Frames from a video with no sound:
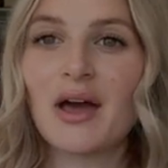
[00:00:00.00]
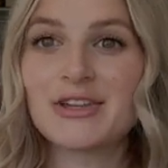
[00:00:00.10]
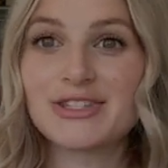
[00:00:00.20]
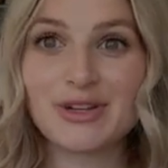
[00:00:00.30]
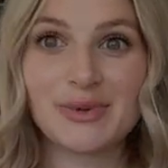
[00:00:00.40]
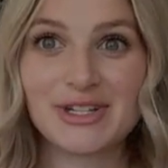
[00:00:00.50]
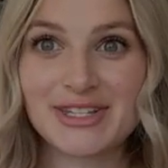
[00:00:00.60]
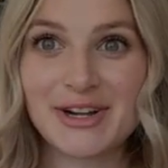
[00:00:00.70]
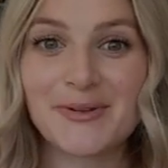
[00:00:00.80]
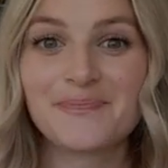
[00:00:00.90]
so much
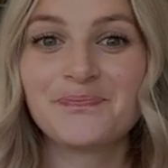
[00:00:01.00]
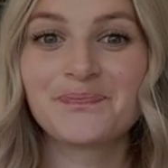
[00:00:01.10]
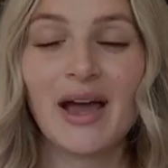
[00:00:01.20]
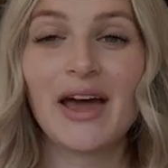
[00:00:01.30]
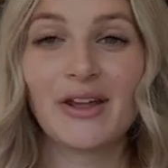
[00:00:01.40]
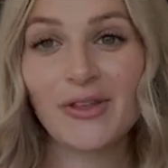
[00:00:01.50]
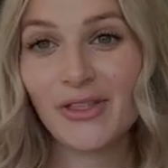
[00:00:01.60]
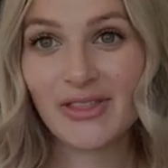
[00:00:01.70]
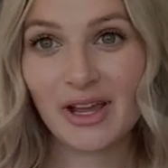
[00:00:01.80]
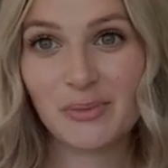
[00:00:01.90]
easier. Another
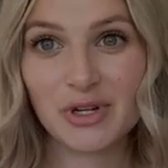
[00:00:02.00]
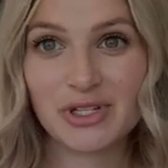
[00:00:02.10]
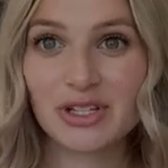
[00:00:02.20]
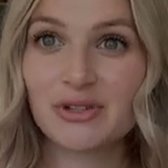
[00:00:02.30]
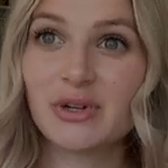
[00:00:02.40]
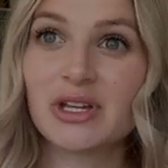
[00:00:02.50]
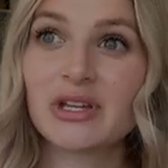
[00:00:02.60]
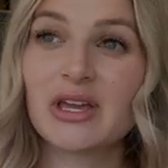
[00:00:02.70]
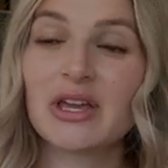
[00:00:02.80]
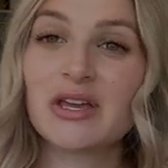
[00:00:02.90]
thing that I'm personally
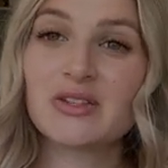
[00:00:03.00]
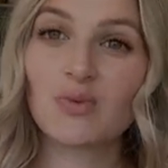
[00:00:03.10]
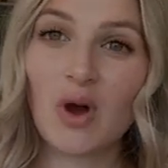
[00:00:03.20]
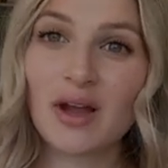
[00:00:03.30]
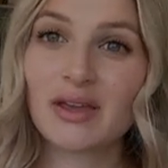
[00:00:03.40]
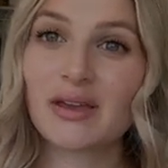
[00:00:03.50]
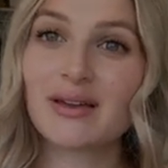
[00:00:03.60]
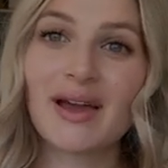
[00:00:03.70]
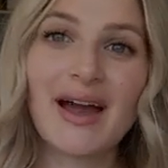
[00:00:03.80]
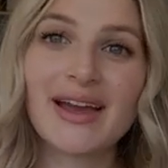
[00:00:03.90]
doing is
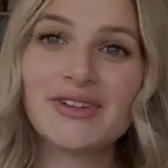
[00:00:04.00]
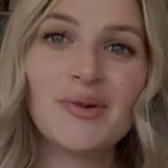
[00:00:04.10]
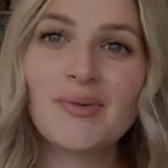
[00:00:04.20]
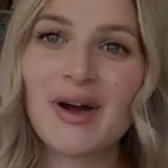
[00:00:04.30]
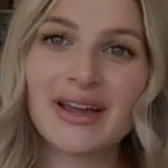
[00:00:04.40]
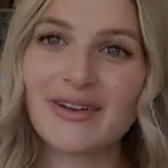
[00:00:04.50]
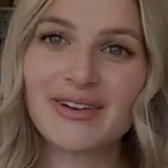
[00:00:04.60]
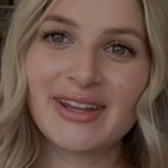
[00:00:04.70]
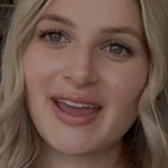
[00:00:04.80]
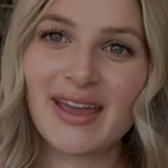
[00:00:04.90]
walking. I don't walk
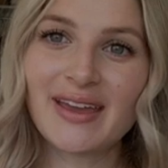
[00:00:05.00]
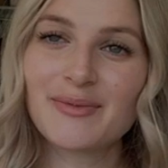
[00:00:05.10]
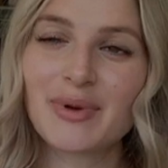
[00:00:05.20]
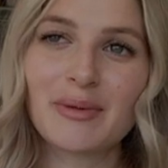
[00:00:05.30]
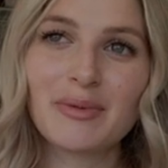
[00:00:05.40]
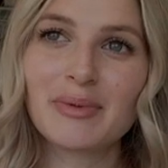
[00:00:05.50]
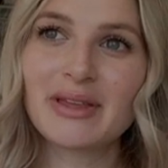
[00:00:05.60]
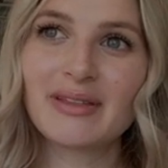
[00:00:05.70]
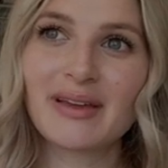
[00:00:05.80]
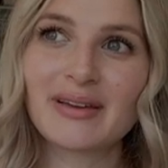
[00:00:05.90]
every day, probably
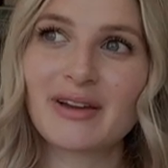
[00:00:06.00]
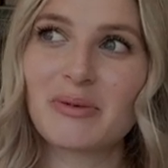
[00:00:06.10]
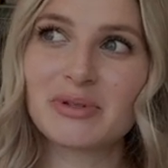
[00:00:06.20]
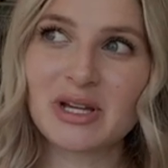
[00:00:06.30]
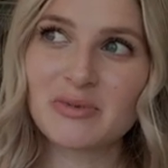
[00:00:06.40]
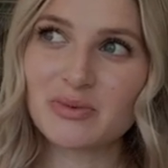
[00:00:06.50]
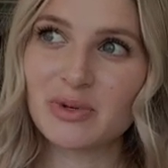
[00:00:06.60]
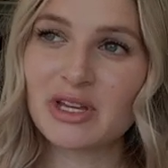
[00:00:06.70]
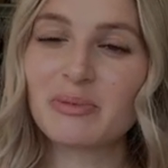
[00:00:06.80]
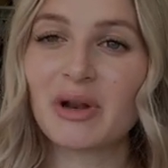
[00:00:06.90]
like a couple times a
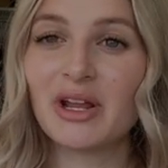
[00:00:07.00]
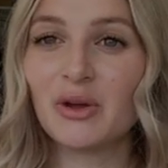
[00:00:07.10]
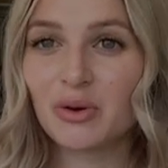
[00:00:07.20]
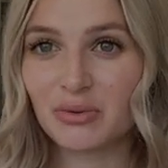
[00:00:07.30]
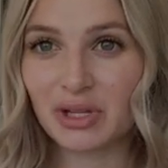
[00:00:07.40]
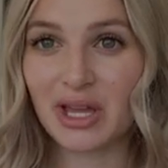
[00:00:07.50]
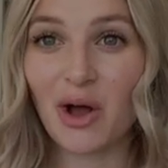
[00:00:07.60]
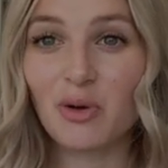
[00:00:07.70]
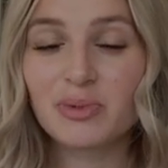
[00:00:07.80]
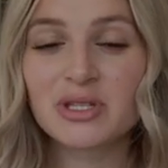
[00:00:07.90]
week, but I know it really
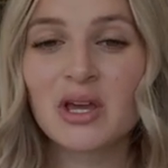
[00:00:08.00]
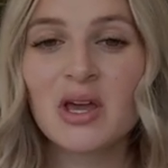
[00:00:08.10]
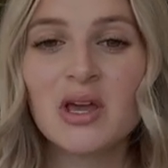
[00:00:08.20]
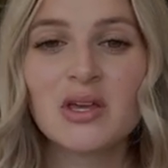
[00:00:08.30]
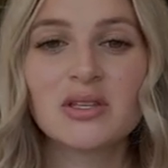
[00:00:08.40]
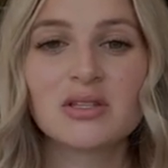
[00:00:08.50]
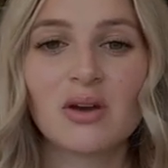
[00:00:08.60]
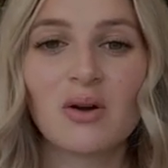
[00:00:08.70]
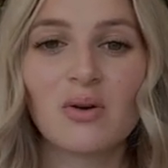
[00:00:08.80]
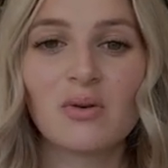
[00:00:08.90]
helps.
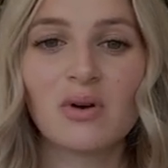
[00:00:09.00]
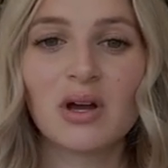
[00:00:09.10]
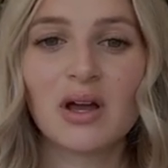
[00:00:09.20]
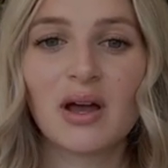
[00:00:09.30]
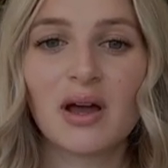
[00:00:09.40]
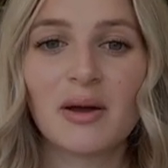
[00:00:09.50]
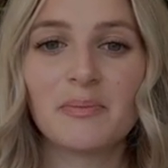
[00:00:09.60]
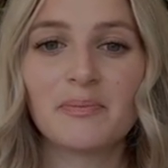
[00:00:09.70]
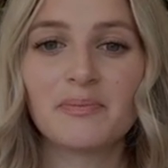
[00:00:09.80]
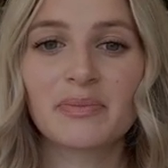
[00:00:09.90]
So
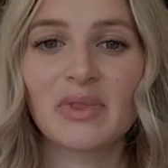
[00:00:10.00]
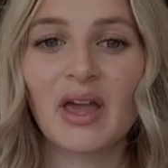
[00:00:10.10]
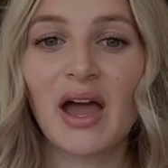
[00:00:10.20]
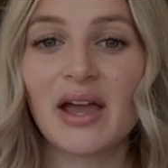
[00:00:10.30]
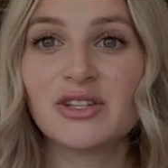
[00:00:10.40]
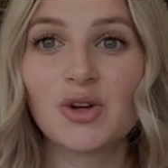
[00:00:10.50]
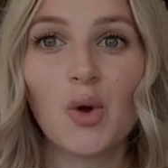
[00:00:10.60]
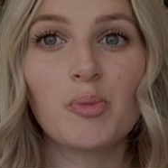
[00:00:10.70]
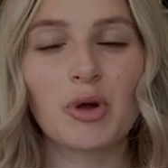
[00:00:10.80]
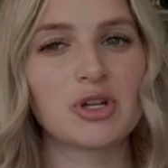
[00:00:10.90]
I
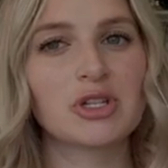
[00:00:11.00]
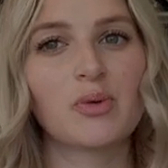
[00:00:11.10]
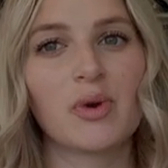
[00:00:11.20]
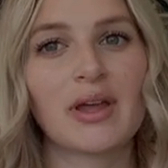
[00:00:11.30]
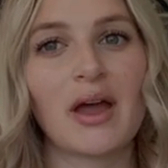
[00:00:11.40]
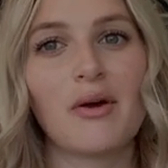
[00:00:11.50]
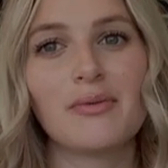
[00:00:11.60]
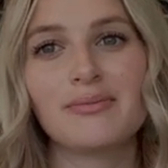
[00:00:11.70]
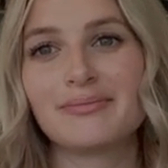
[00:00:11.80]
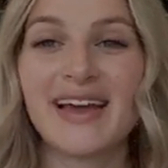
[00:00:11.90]
don't personally work
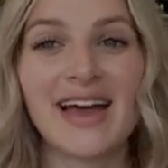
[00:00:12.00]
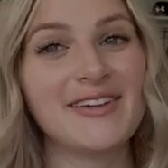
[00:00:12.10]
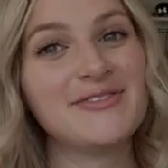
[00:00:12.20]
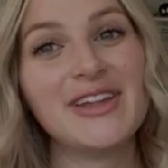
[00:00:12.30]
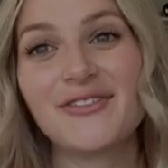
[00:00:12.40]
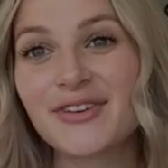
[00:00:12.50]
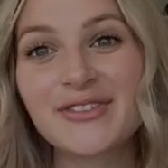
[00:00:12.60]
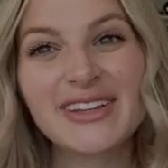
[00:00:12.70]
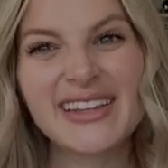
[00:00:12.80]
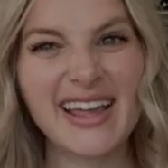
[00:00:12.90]
out. I've never
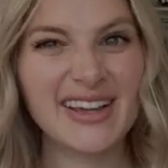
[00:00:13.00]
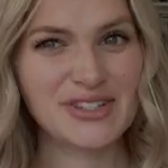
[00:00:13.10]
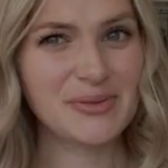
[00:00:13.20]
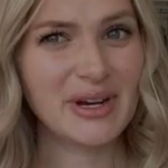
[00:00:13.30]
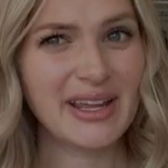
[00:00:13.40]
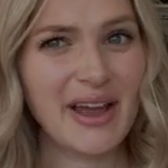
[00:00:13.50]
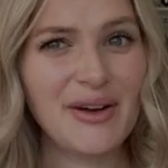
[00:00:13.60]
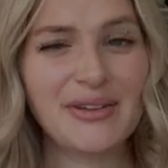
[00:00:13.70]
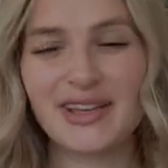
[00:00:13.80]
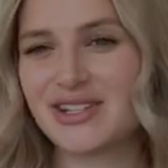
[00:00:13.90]
really liked to work
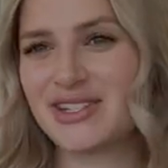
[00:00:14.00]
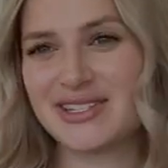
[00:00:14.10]
out. It's